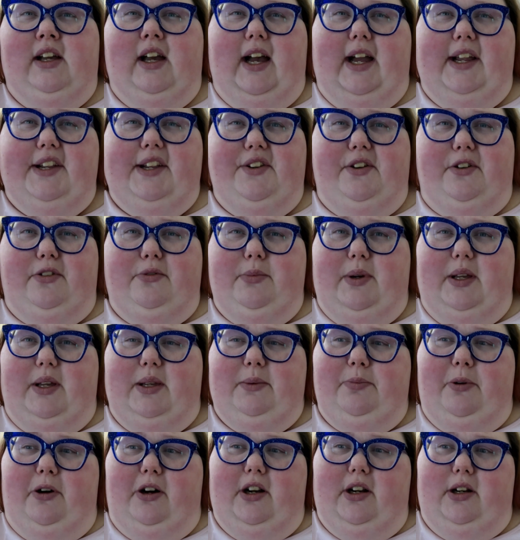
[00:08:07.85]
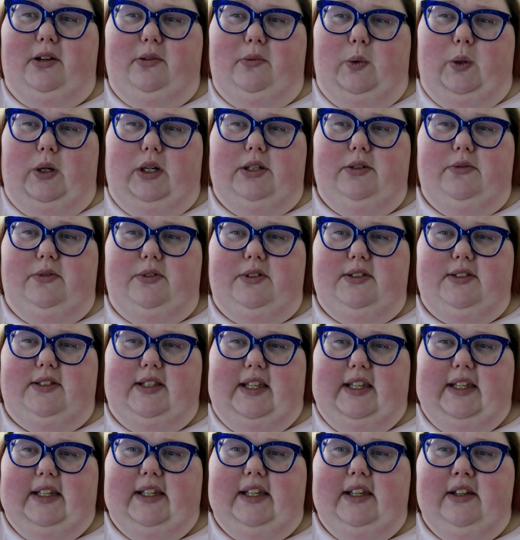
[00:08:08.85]
I know my part one was
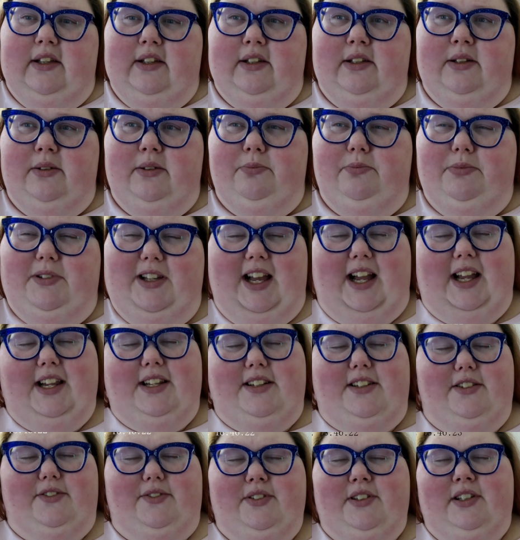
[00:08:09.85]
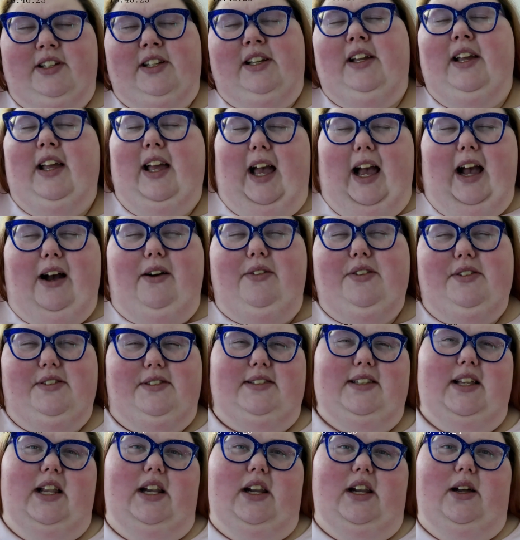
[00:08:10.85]
like kind of how to
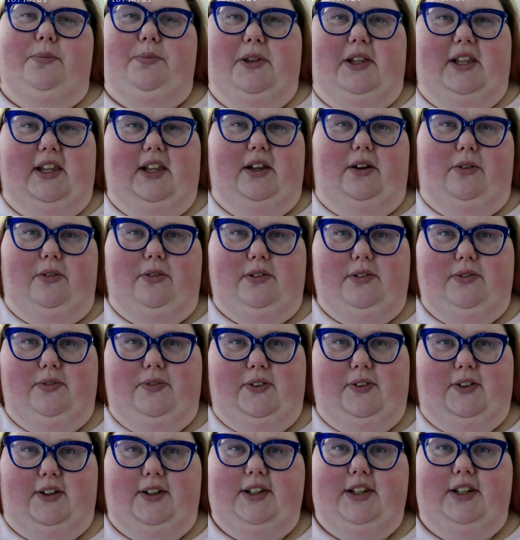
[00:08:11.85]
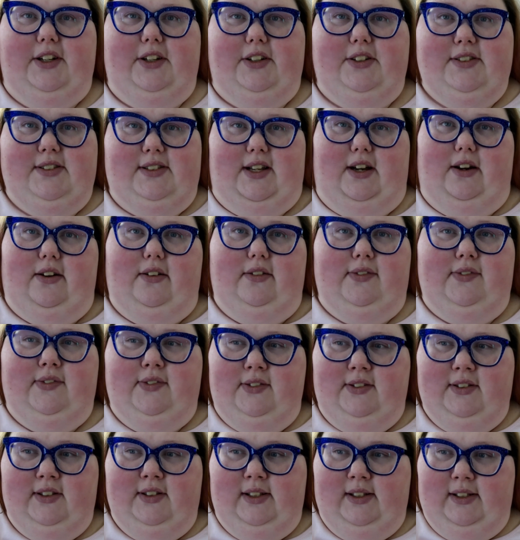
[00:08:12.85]
set up the yoke for yourself.